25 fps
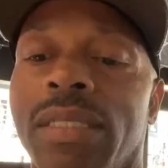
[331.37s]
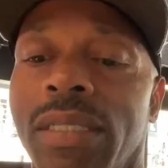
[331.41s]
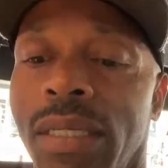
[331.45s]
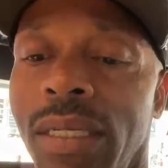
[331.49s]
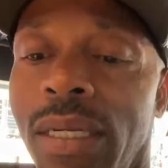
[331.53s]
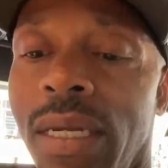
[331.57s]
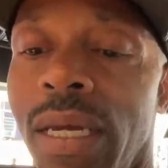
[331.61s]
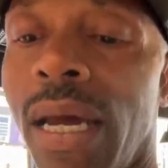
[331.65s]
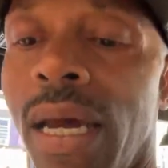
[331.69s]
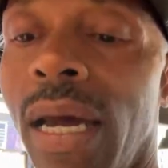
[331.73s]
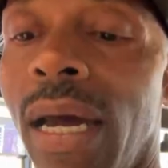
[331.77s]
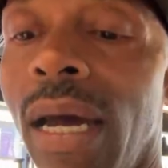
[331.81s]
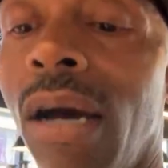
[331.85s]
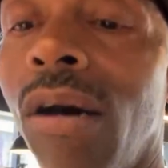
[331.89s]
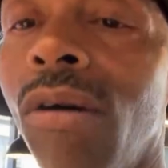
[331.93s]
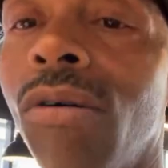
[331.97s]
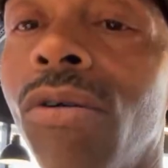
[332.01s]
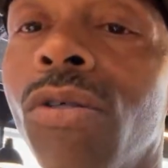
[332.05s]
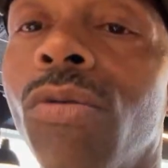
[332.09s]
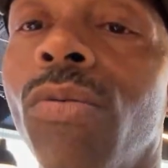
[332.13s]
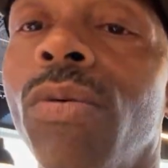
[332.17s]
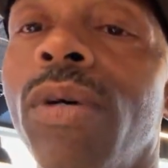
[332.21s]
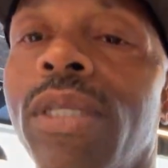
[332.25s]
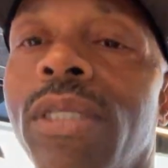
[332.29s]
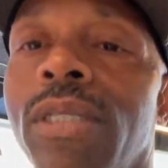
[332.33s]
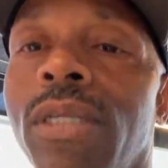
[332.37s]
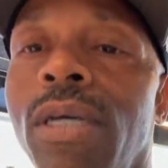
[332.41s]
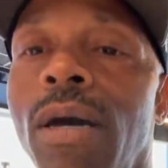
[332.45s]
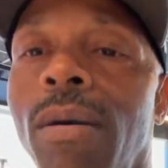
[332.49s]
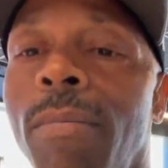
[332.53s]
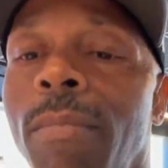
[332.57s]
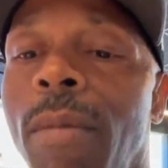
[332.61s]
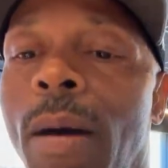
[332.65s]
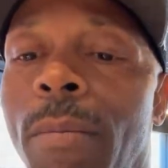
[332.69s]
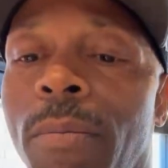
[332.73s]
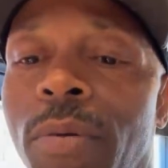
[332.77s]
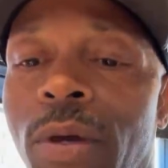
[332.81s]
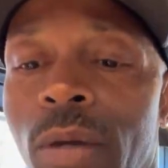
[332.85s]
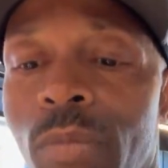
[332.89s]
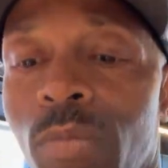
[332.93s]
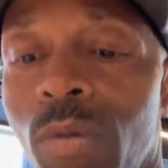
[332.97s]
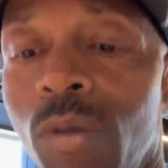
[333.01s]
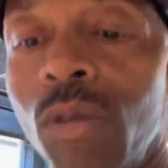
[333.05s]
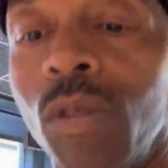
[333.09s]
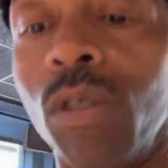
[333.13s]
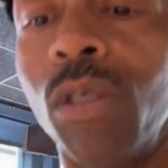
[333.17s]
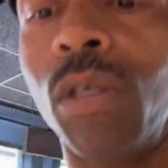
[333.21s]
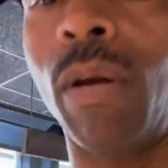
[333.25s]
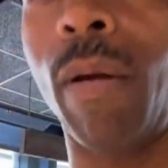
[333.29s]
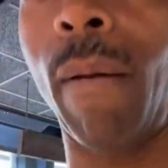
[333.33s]
in the house. What's up, my
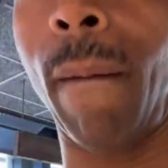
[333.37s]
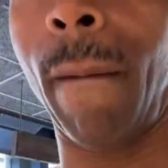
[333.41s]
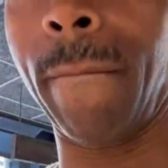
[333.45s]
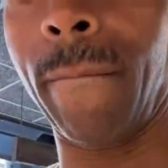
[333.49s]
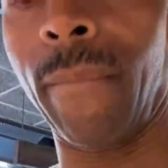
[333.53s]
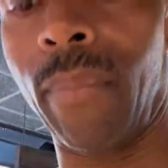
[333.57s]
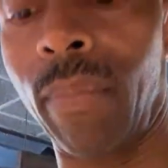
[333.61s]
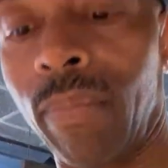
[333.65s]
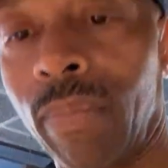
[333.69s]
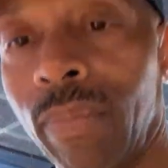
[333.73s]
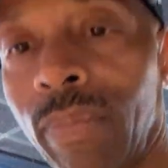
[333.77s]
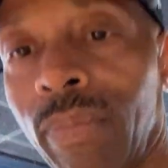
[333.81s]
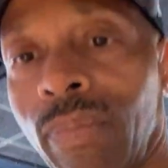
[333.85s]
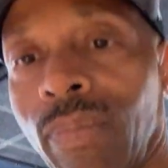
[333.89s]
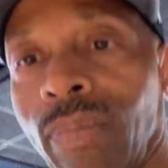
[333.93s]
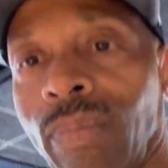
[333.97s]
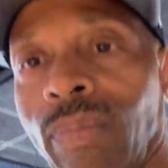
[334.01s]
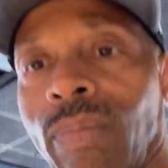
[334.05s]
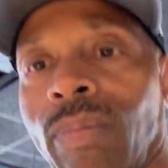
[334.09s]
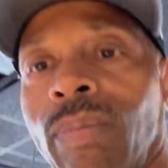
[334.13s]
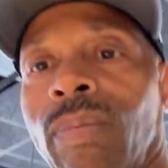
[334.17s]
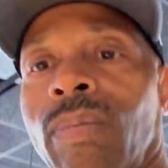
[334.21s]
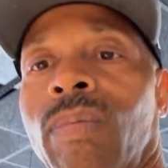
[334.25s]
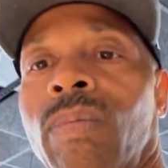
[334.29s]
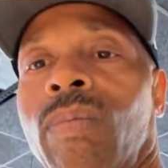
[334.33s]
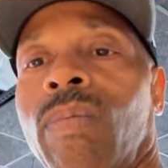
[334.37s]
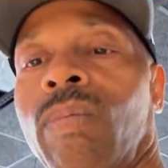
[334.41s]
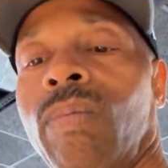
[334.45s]
peoples? How you guys doing